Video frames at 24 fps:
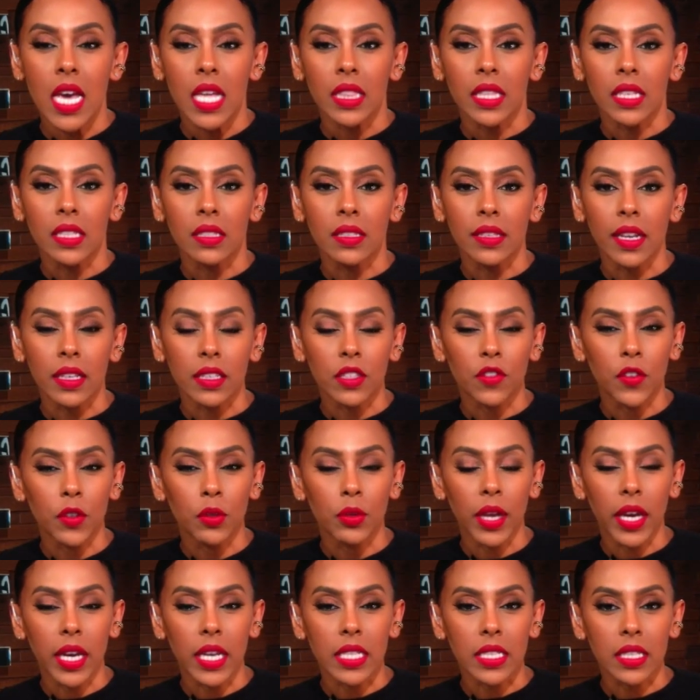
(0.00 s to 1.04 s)
These next
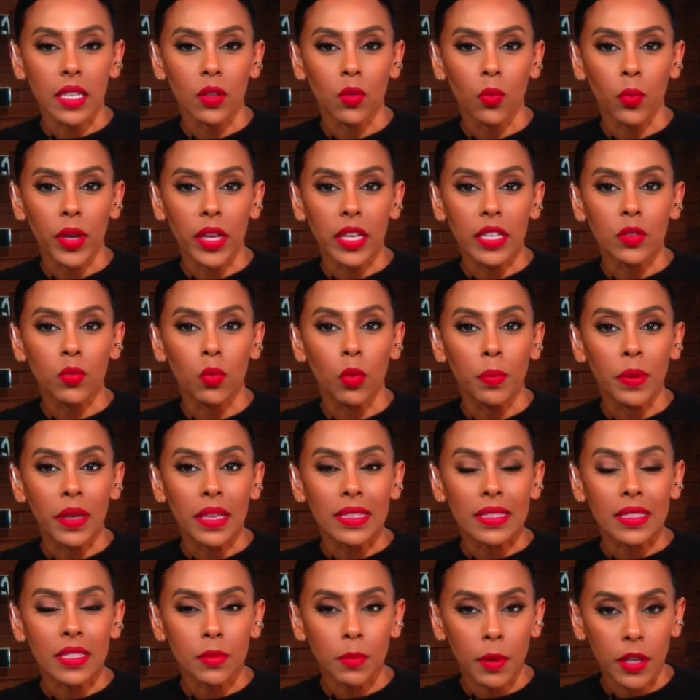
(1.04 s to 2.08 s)
few days and weeks will
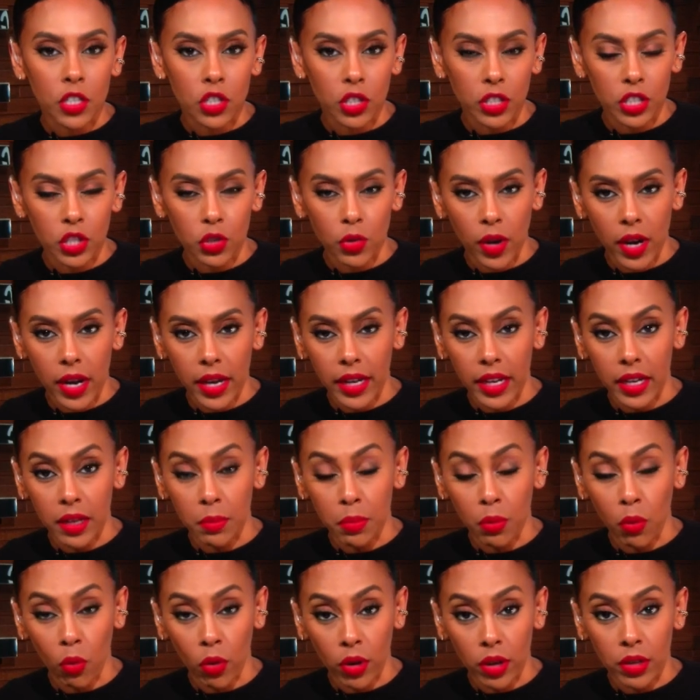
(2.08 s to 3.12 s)
be especially trying
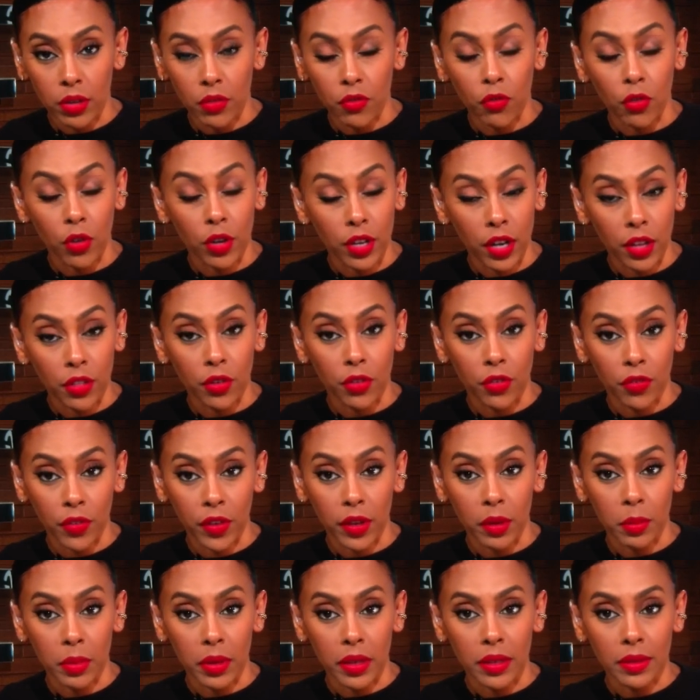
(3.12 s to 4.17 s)
and important for another
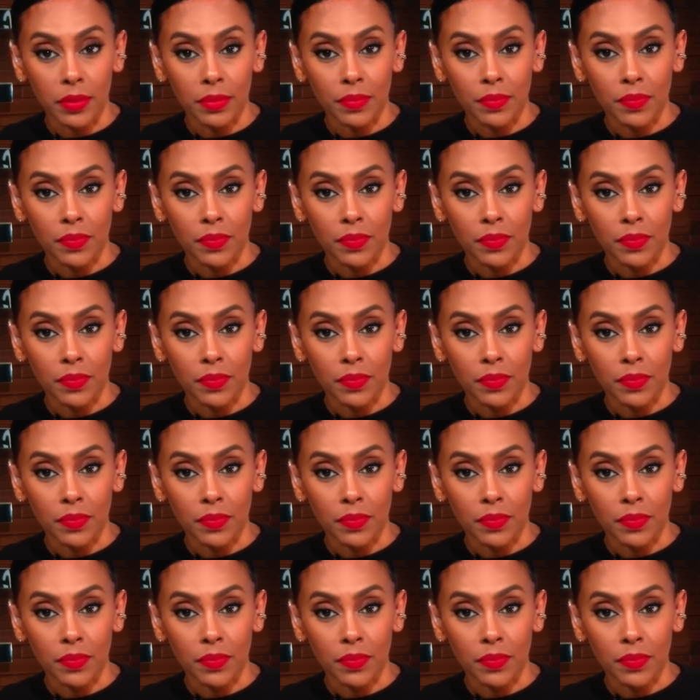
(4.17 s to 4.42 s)
family.